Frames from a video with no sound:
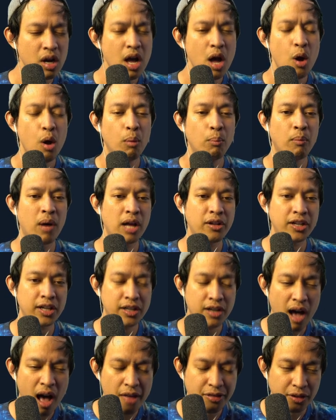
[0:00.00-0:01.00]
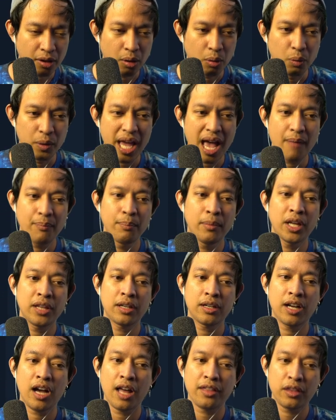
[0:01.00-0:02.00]
Mother Gothel. We have Mother
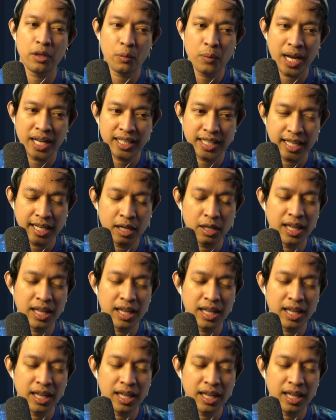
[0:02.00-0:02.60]
Gothel right here.